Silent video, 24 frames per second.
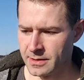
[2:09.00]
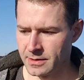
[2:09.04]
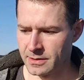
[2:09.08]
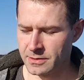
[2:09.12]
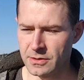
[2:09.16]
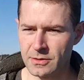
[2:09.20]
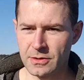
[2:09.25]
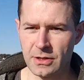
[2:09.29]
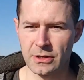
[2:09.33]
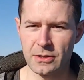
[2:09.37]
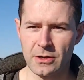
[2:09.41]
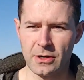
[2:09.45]

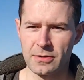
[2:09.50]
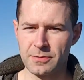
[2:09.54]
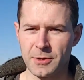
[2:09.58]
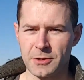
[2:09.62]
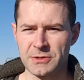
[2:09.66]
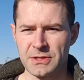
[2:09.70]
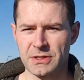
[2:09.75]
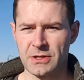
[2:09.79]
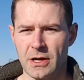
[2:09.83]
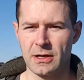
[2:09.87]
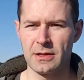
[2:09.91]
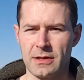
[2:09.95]
you could
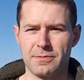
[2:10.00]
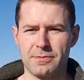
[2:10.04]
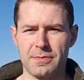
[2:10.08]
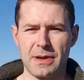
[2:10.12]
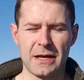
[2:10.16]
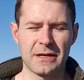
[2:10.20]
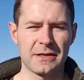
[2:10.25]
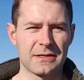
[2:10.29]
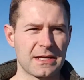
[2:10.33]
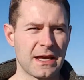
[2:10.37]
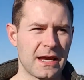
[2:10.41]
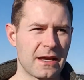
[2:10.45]
almost call it
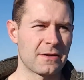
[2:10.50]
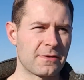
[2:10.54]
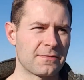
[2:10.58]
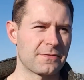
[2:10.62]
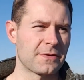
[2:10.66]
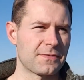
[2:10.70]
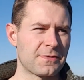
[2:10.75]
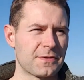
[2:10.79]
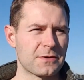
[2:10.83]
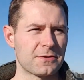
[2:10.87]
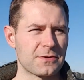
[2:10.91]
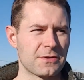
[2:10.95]
meditative
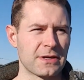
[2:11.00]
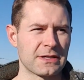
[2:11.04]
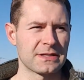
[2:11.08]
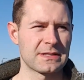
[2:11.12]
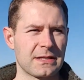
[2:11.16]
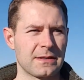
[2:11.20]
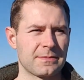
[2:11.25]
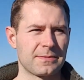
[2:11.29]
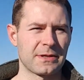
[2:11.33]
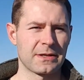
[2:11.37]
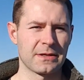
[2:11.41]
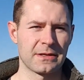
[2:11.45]
if you're doing
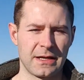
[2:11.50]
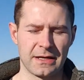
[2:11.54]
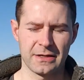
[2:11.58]
something